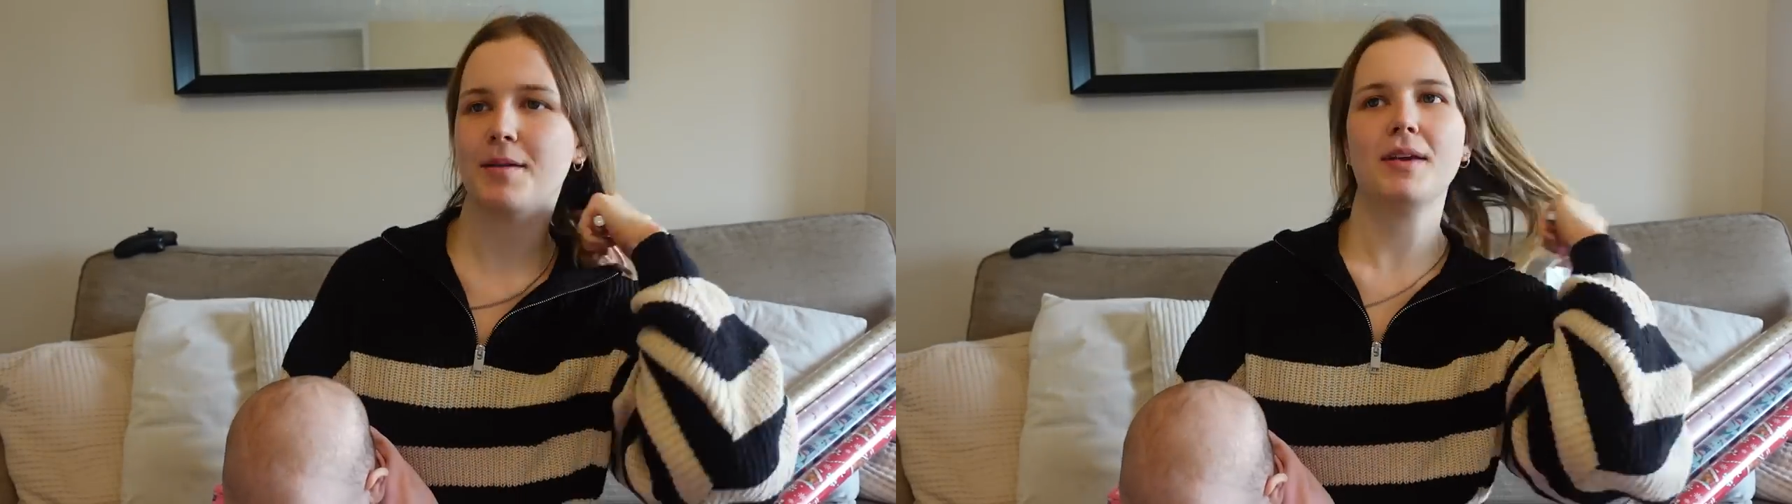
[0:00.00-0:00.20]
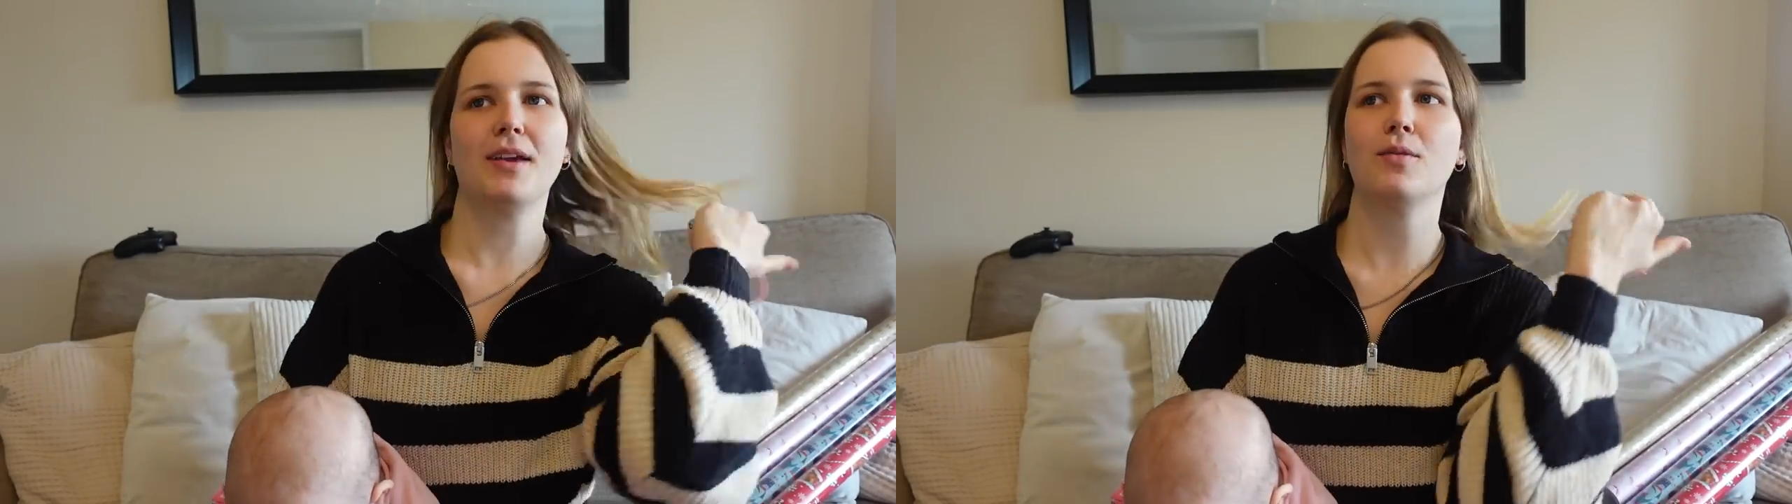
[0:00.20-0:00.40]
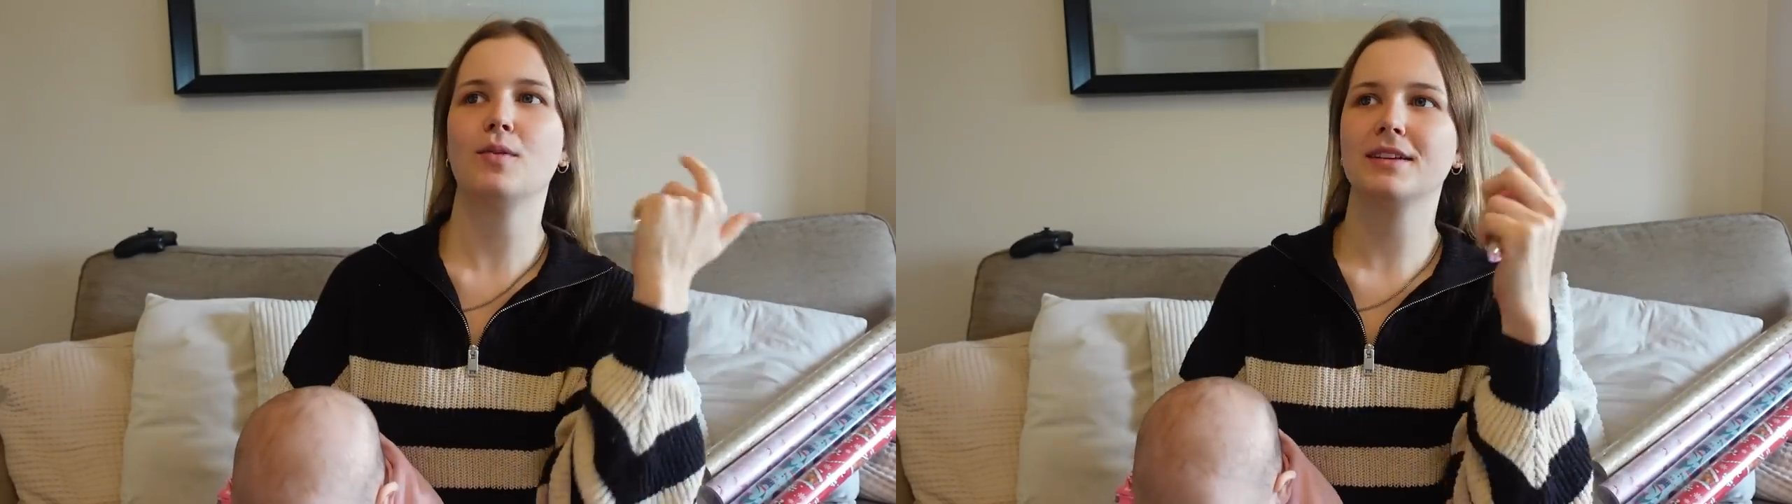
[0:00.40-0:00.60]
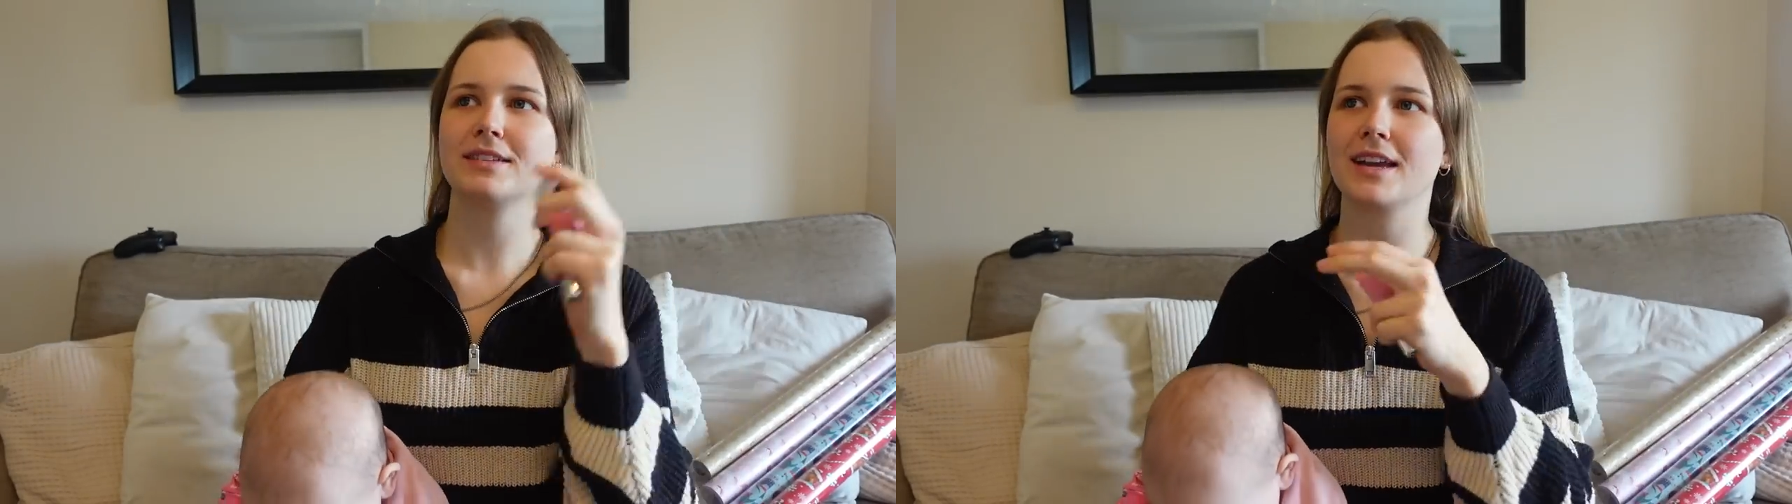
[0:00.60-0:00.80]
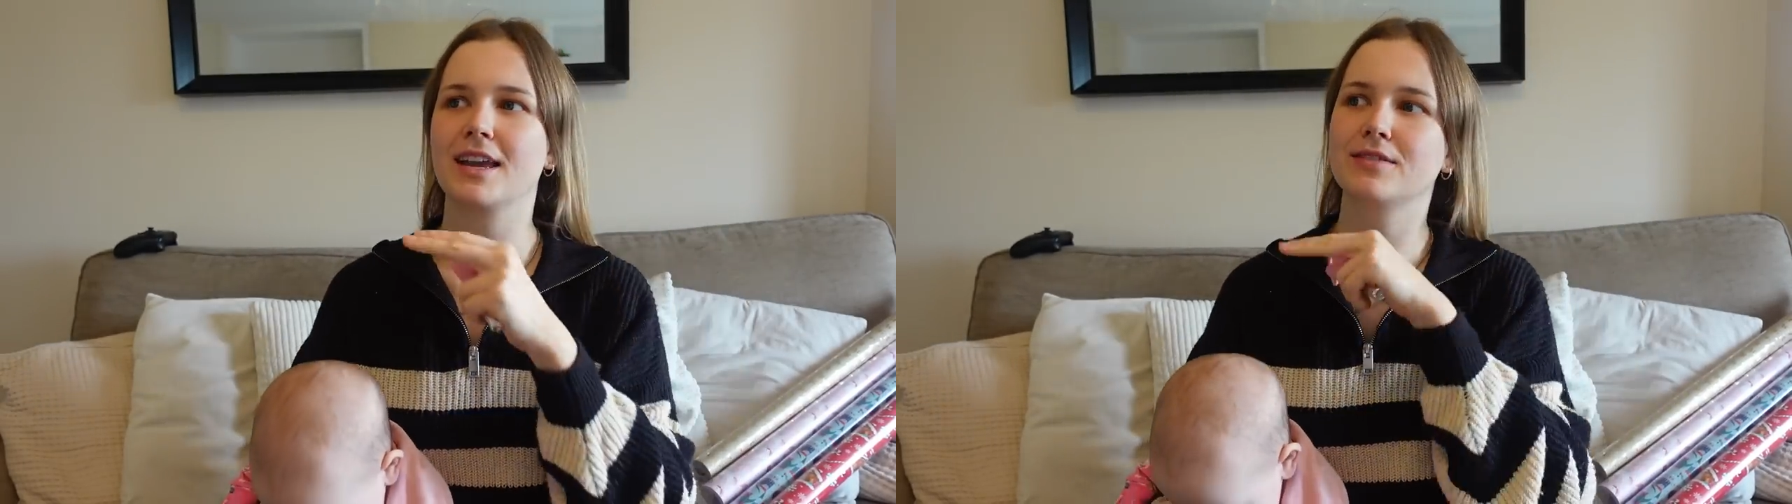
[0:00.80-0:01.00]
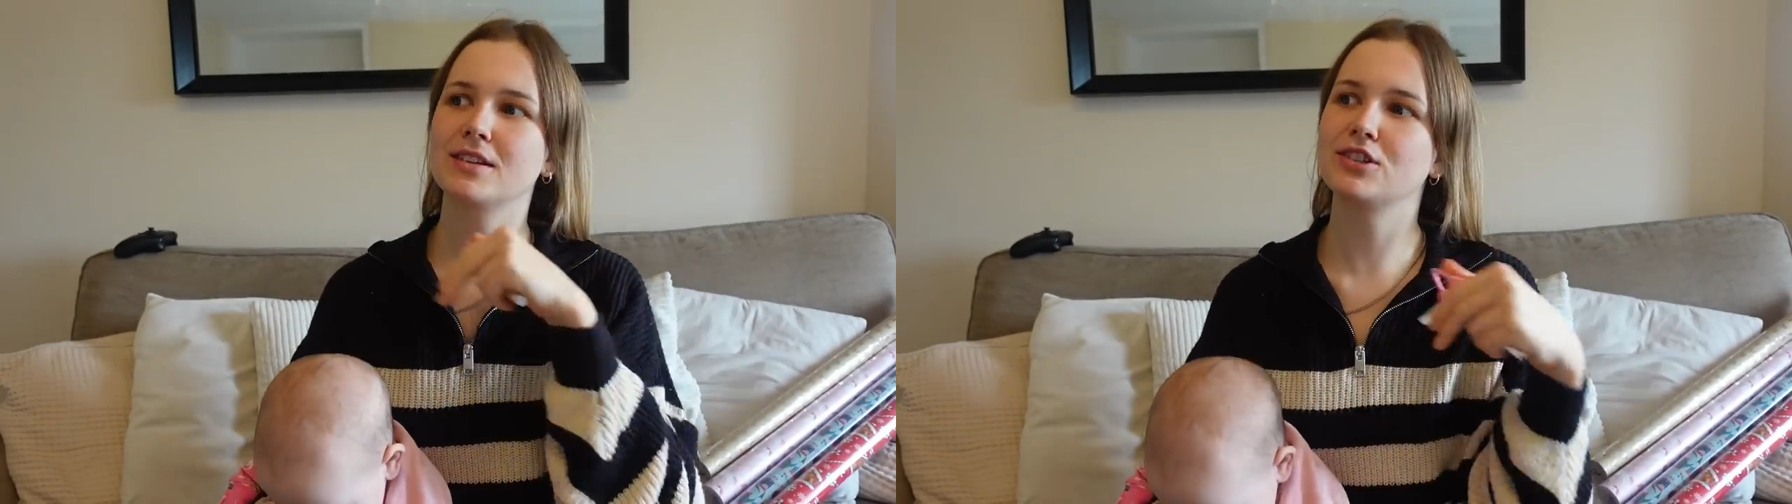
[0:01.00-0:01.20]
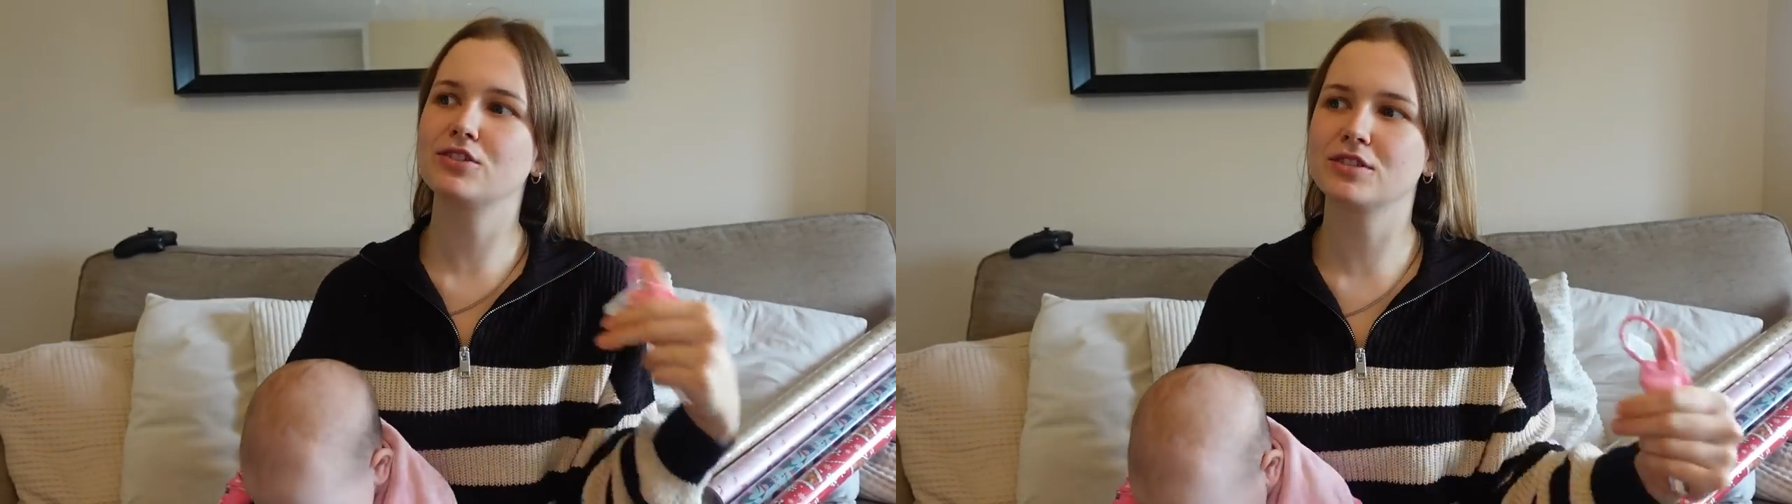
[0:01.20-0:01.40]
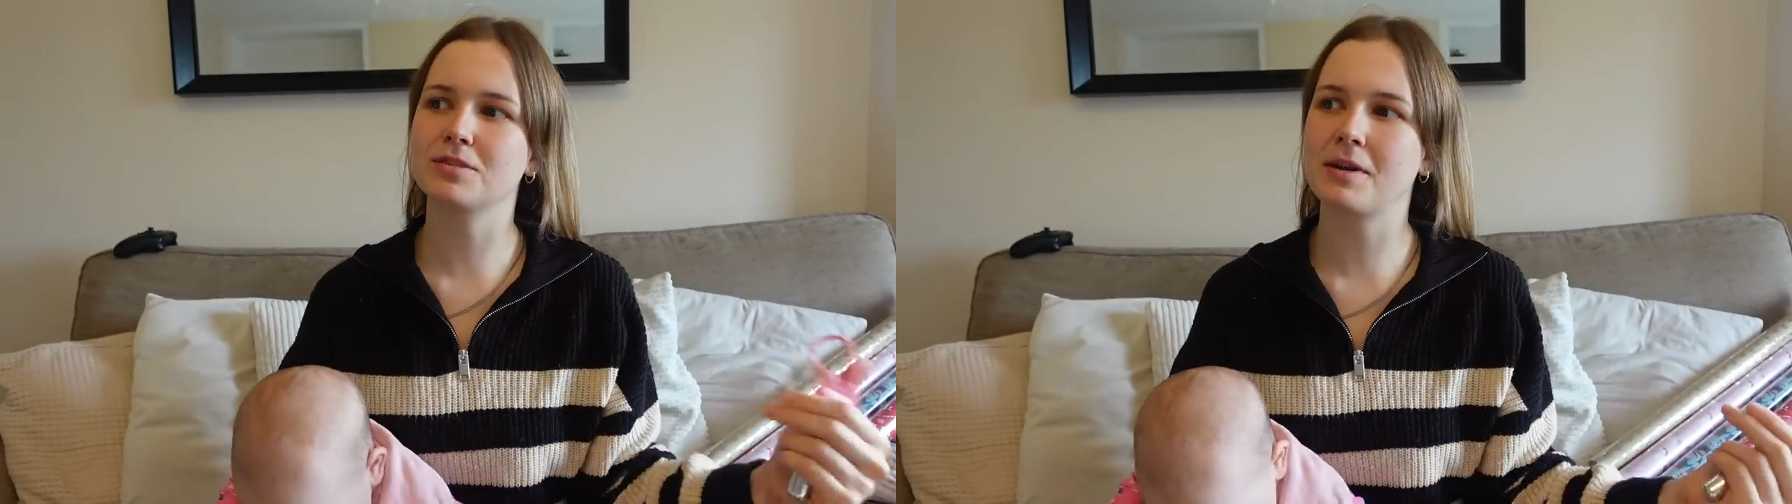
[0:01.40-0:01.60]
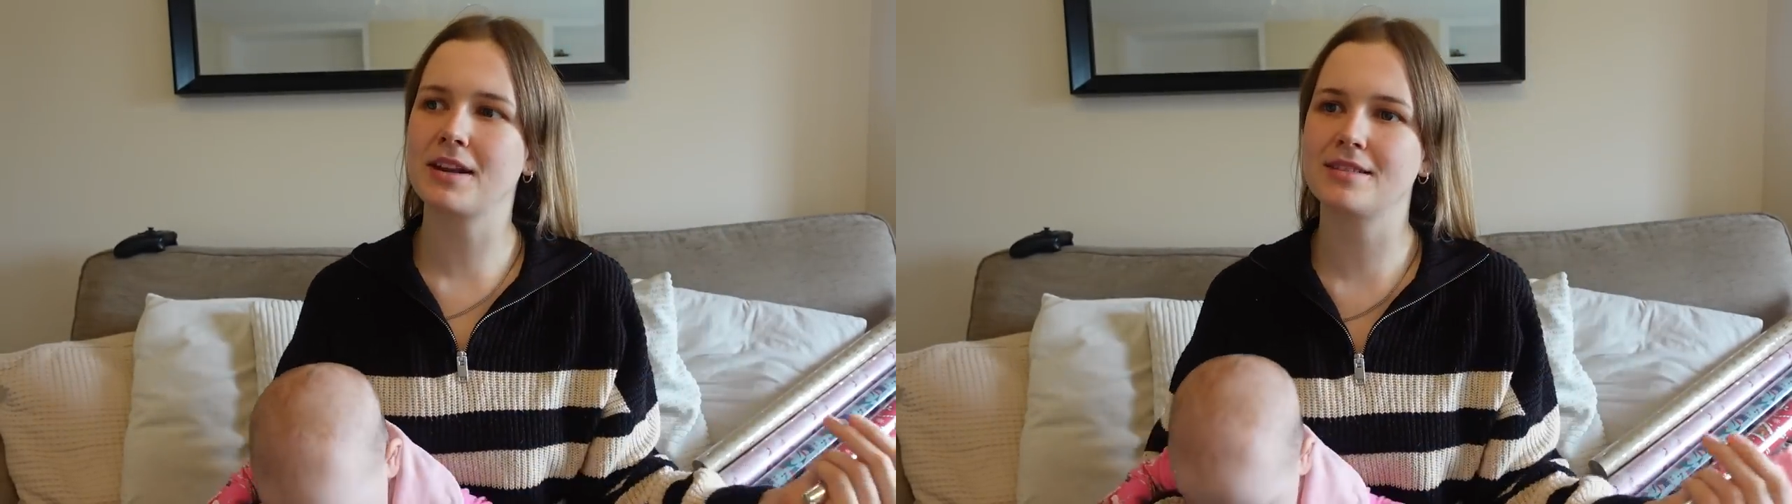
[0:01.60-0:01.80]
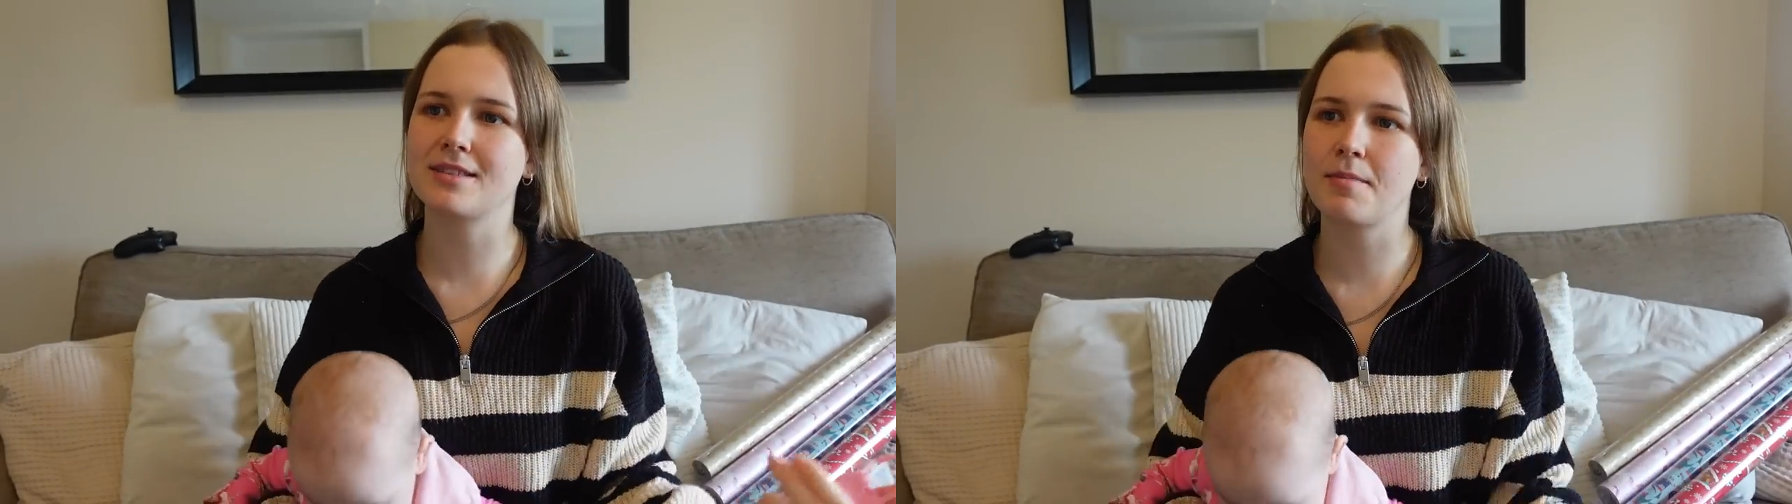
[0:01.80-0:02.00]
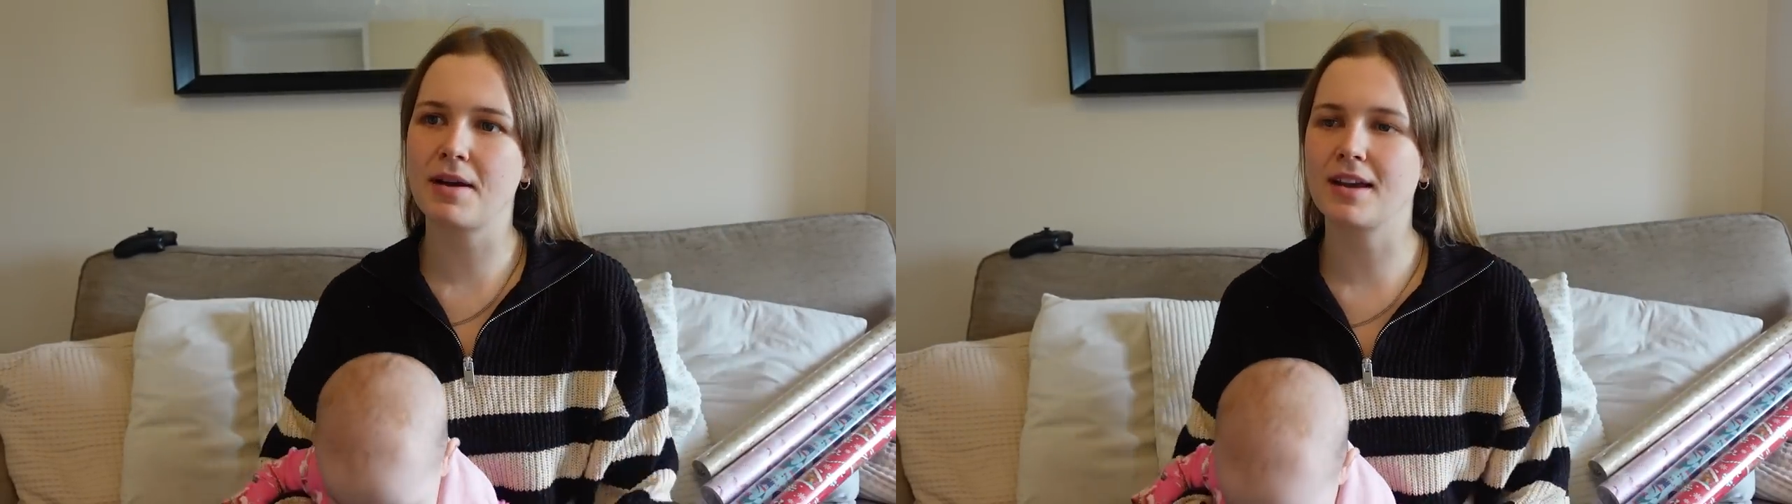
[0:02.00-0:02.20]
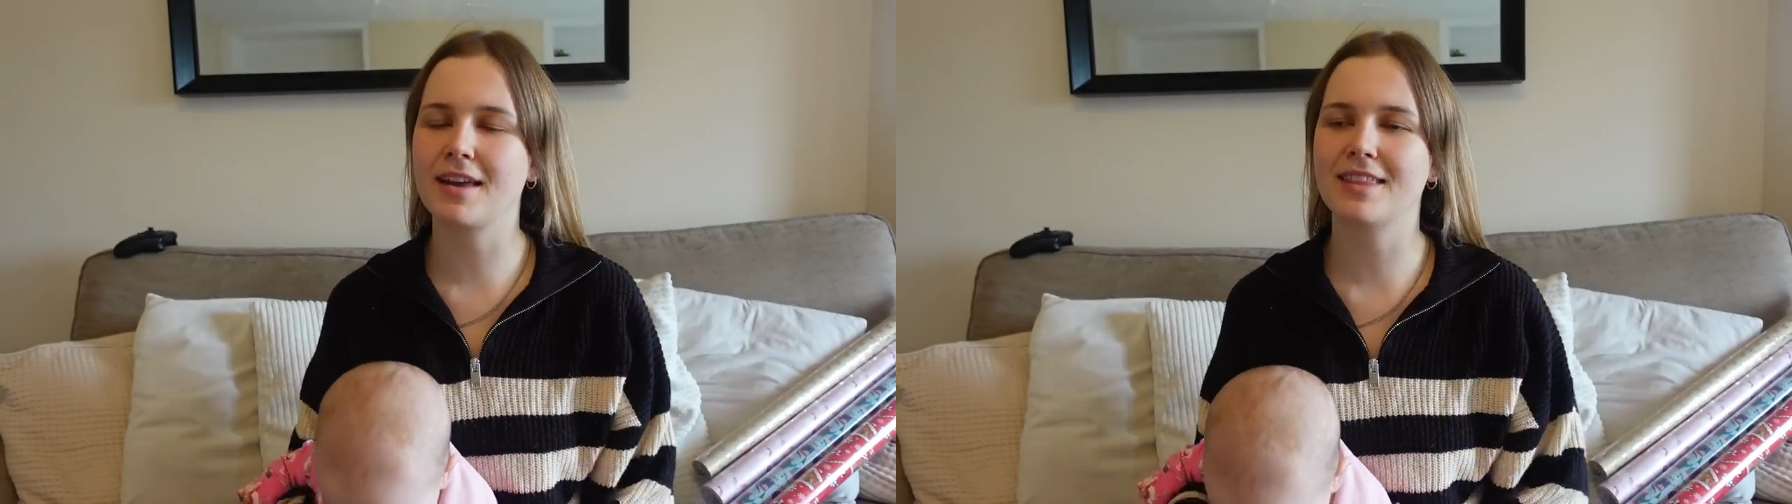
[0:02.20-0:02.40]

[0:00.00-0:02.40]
He always like gives the children some money into their bank,